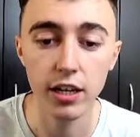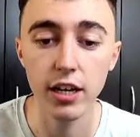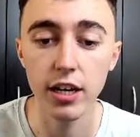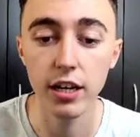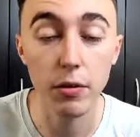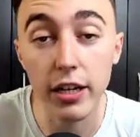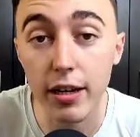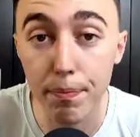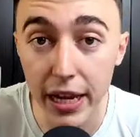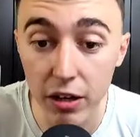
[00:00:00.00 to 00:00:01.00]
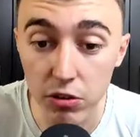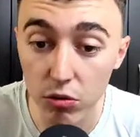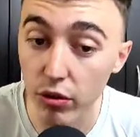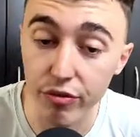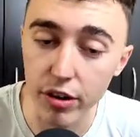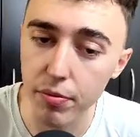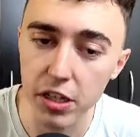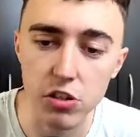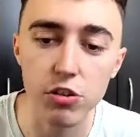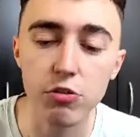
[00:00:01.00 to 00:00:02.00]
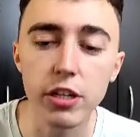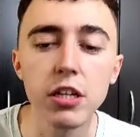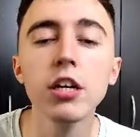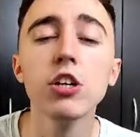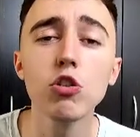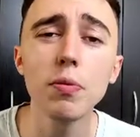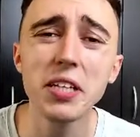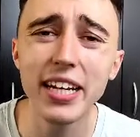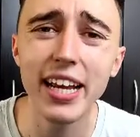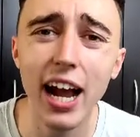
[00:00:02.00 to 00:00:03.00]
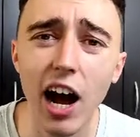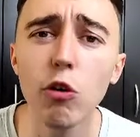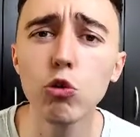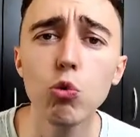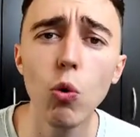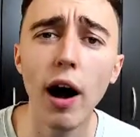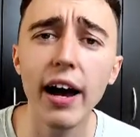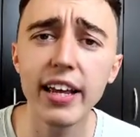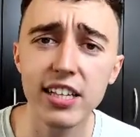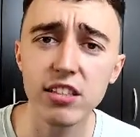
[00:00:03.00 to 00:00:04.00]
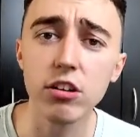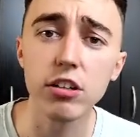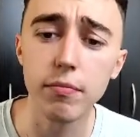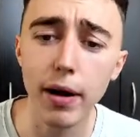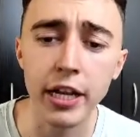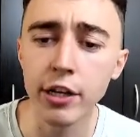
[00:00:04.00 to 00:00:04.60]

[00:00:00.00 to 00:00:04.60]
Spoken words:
and I'm gonna get a payout in 25 minutes, so it's great. So basically, how do I start